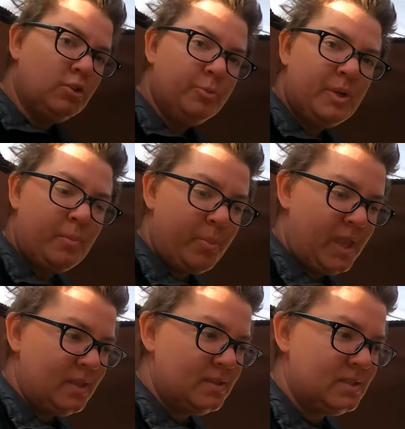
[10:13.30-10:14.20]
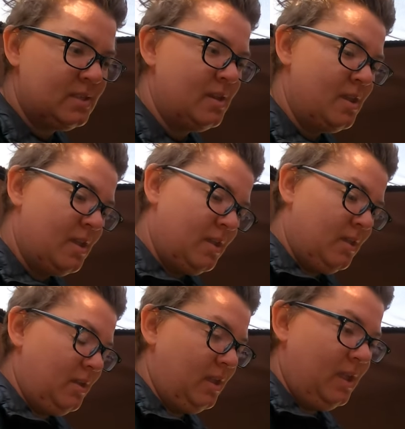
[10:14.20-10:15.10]
aluminum base,
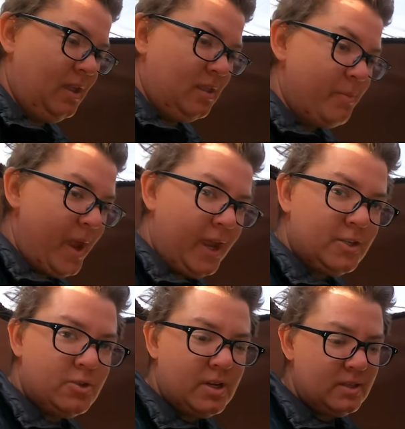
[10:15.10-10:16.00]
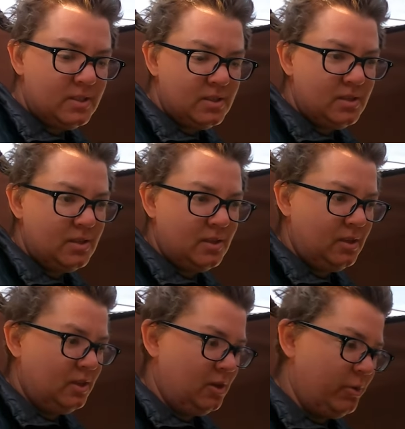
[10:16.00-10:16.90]
and the mattress,
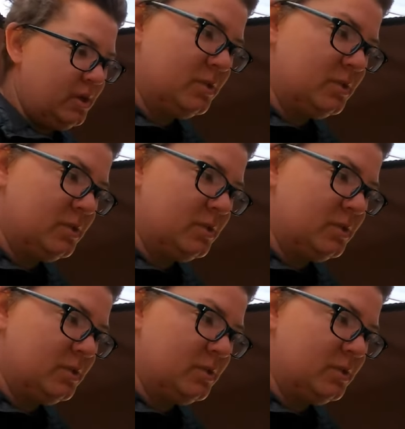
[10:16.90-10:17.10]
you know,